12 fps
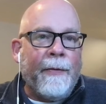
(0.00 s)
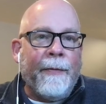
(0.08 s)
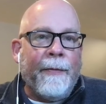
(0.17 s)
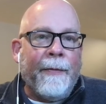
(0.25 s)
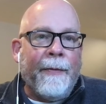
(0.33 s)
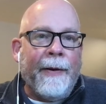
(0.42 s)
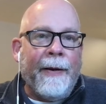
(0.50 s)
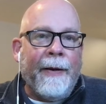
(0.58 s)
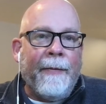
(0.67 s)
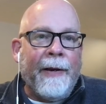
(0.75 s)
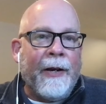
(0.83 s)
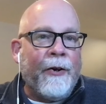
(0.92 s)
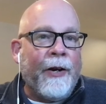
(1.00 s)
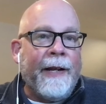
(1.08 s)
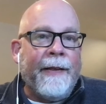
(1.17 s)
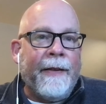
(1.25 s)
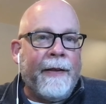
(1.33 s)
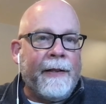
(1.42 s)
we
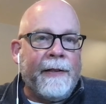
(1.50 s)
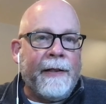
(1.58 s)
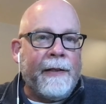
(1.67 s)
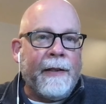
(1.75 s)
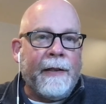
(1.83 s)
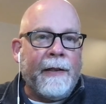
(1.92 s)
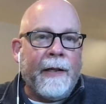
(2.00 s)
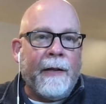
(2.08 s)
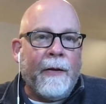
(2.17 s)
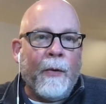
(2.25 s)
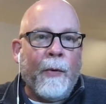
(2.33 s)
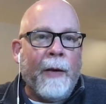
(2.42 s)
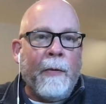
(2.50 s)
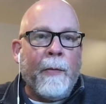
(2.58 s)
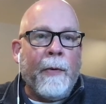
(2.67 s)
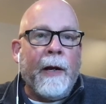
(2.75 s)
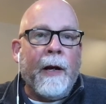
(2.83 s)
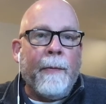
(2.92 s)
agreed that this isn't the way we
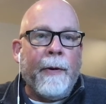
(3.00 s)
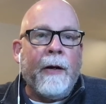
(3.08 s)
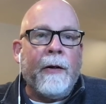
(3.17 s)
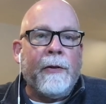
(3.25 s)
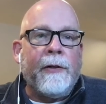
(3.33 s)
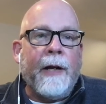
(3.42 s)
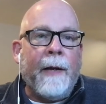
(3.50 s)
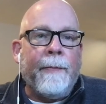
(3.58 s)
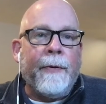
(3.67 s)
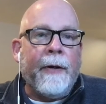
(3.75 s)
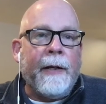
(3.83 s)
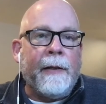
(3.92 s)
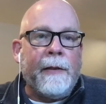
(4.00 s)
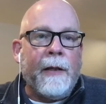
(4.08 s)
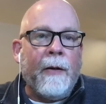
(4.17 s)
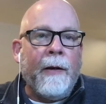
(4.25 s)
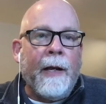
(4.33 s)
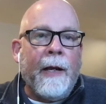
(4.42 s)
want our partners to operate.
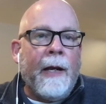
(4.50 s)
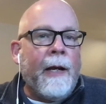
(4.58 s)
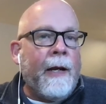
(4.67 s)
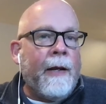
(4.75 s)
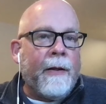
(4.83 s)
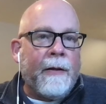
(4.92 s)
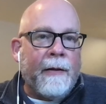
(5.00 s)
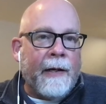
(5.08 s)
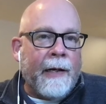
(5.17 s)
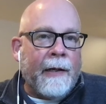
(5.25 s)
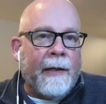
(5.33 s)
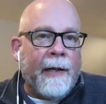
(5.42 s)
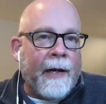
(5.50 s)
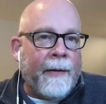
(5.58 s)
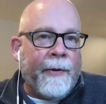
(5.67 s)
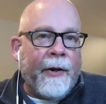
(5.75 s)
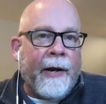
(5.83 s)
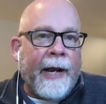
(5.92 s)
So either clean
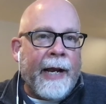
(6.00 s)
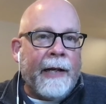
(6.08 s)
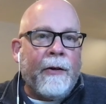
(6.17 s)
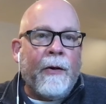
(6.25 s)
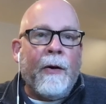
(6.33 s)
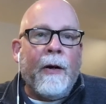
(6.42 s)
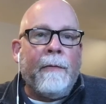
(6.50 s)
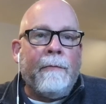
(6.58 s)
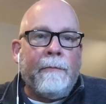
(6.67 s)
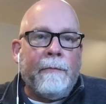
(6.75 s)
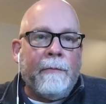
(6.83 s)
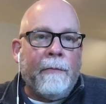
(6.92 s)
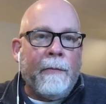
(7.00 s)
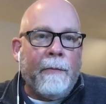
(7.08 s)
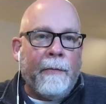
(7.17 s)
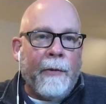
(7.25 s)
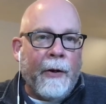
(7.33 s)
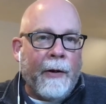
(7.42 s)
up your act or
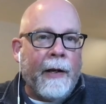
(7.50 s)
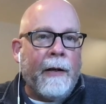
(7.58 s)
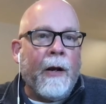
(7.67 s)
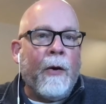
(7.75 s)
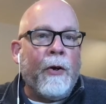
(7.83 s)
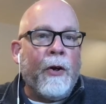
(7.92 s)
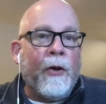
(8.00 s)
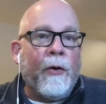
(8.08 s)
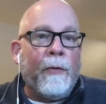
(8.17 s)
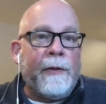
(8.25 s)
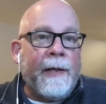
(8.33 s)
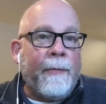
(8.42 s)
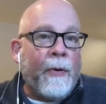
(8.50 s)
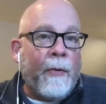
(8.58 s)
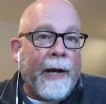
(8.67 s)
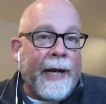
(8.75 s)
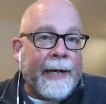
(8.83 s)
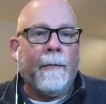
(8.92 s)
you can go your own separate
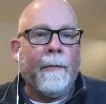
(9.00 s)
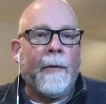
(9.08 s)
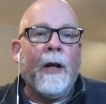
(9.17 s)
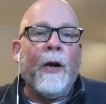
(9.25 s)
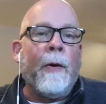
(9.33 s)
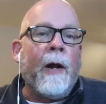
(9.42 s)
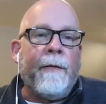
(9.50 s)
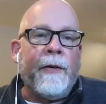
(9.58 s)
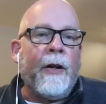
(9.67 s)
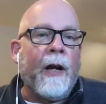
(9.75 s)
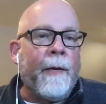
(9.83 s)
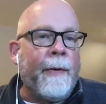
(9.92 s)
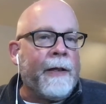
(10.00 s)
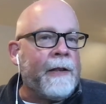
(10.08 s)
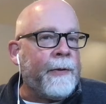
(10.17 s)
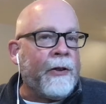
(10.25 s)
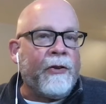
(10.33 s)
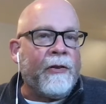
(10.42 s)
way. We often talk about
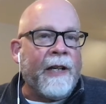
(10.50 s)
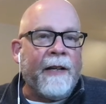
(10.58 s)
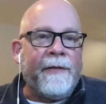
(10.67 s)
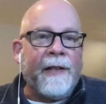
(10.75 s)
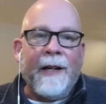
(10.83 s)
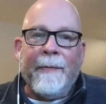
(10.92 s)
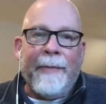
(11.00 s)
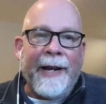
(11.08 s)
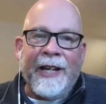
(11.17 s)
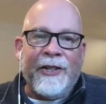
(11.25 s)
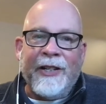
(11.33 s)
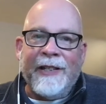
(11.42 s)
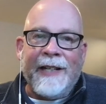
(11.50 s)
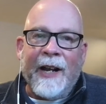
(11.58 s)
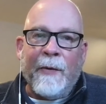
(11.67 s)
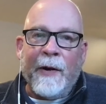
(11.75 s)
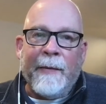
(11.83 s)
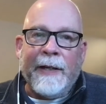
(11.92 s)
spiritual gifts, and compassion is
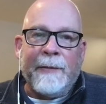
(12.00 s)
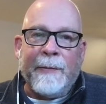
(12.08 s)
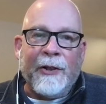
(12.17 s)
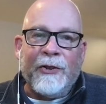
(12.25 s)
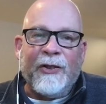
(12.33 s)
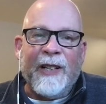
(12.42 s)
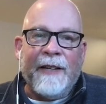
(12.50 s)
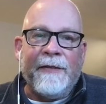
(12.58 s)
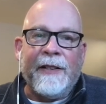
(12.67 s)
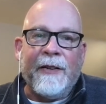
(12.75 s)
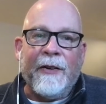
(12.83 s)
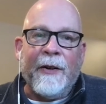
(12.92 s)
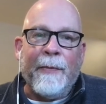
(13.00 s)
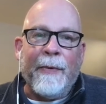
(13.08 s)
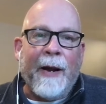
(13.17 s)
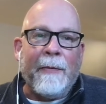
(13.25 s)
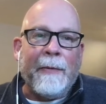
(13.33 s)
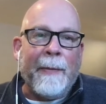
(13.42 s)
not one of my spiritual gifts, so you're
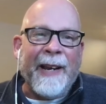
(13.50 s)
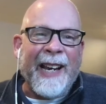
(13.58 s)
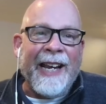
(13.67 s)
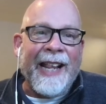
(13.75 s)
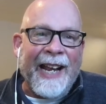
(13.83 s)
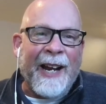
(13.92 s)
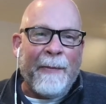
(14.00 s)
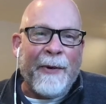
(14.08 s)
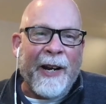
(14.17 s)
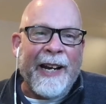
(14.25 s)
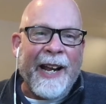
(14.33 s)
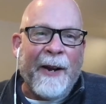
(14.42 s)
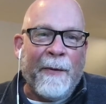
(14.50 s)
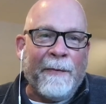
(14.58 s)
probably picking that up right now.